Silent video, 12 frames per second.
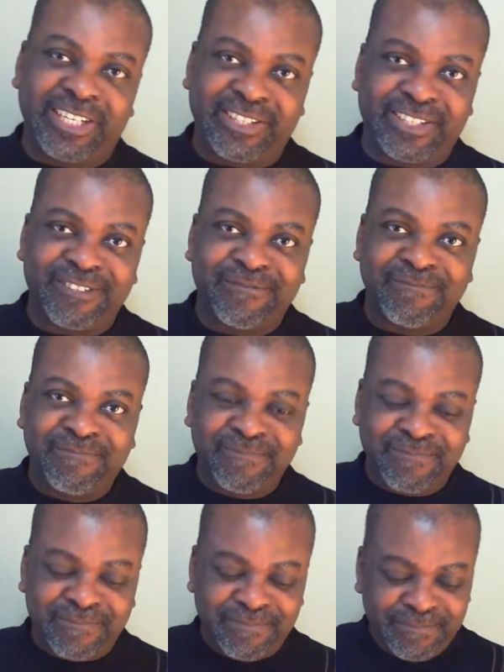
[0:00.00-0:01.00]
other?
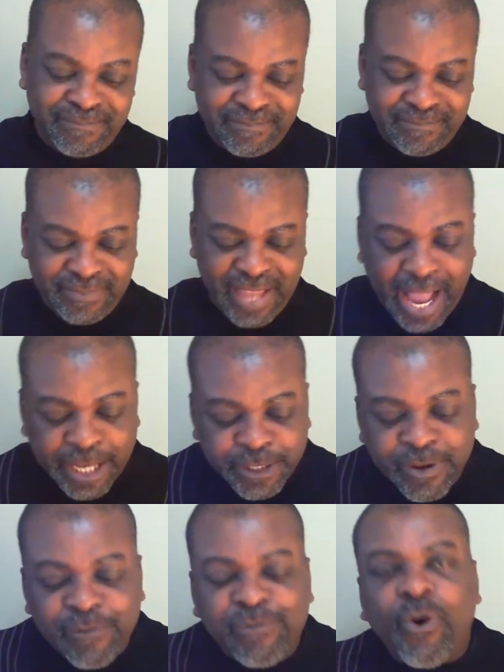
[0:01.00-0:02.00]
Are
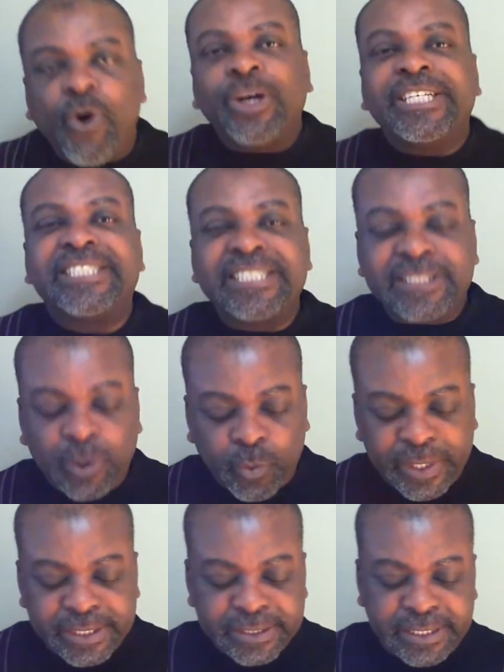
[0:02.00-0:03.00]
you a voice in the
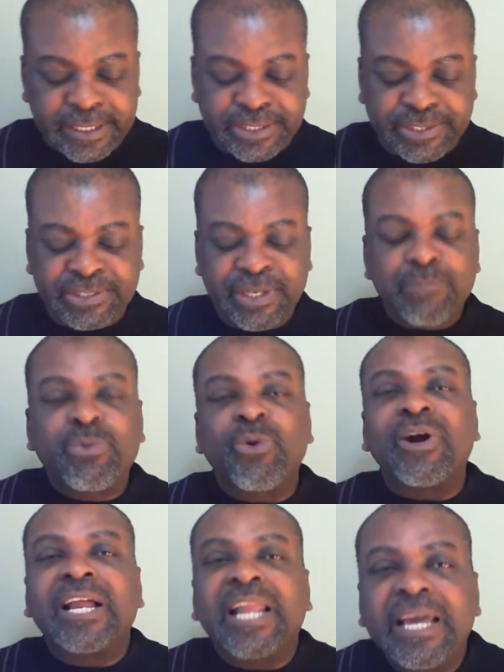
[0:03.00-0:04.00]
wilderness
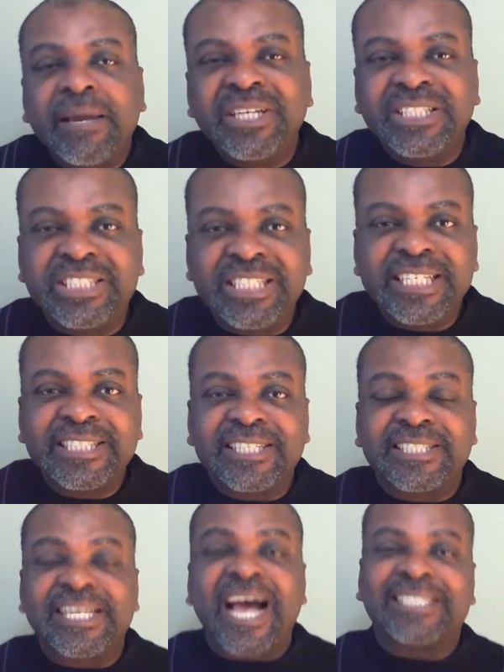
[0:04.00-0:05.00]
proclaiming
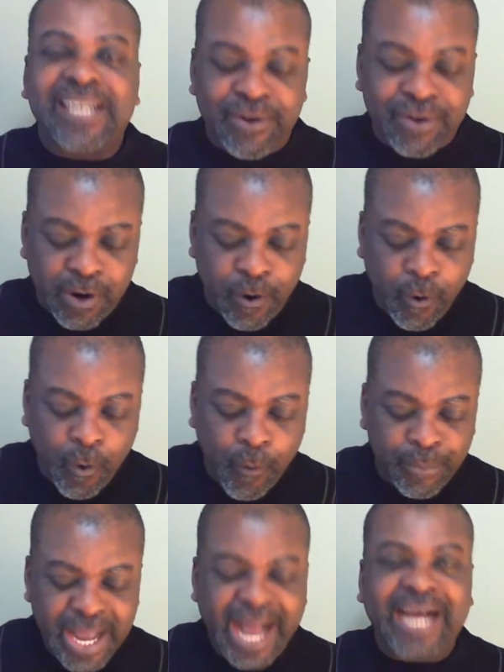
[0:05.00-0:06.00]
Jesus as our
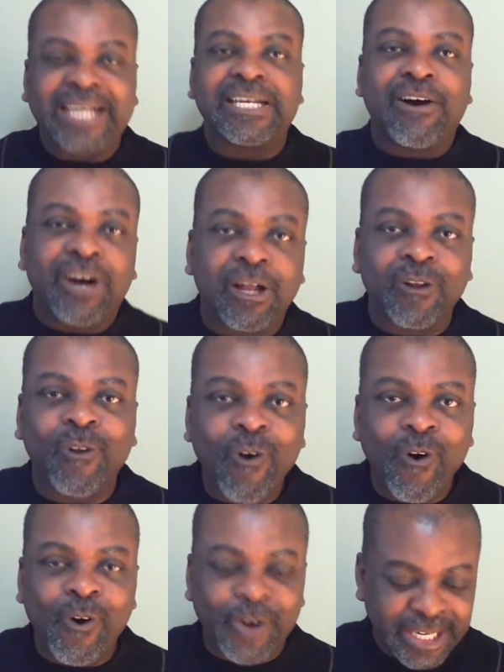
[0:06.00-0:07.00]
hope, as our
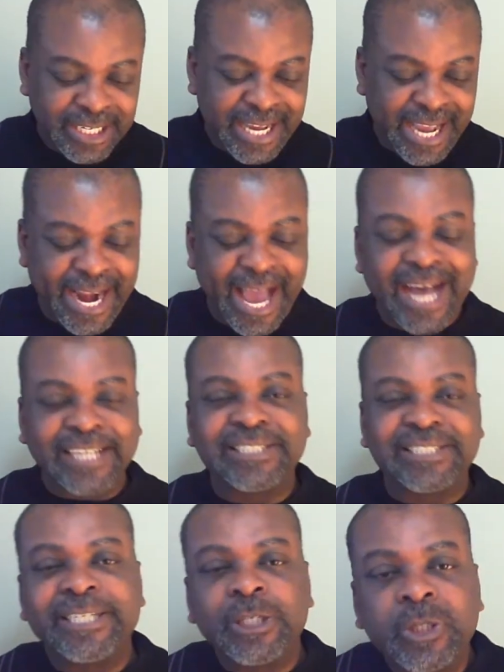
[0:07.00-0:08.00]
Lord, and
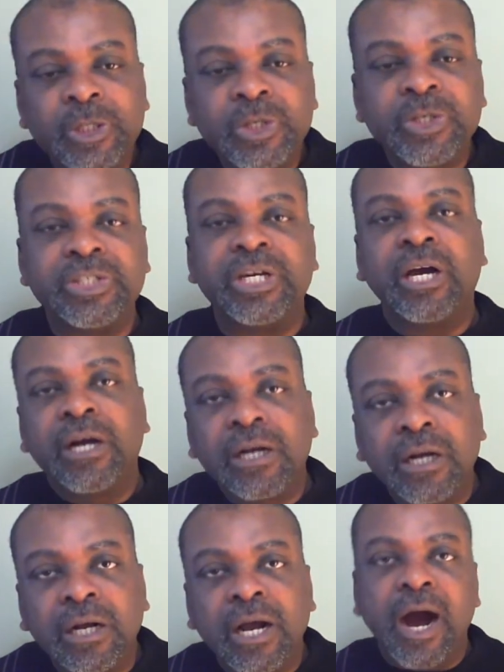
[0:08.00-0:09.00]
as the good
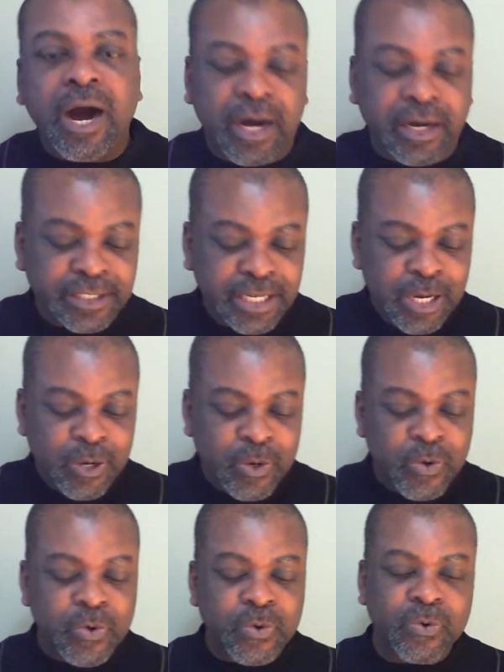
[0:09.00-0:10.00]
God
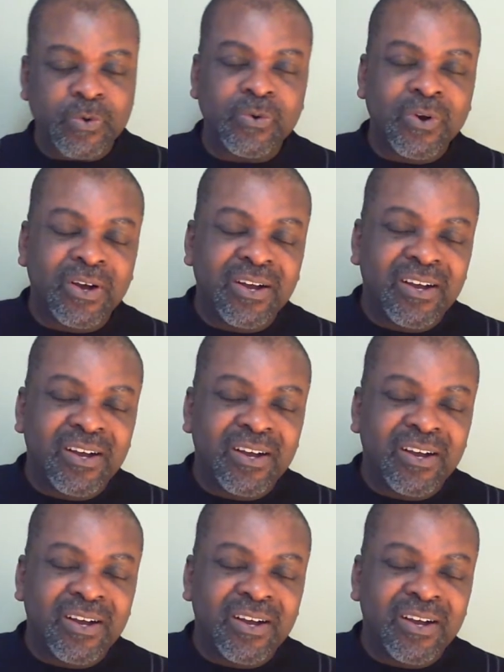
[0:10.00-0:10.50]
who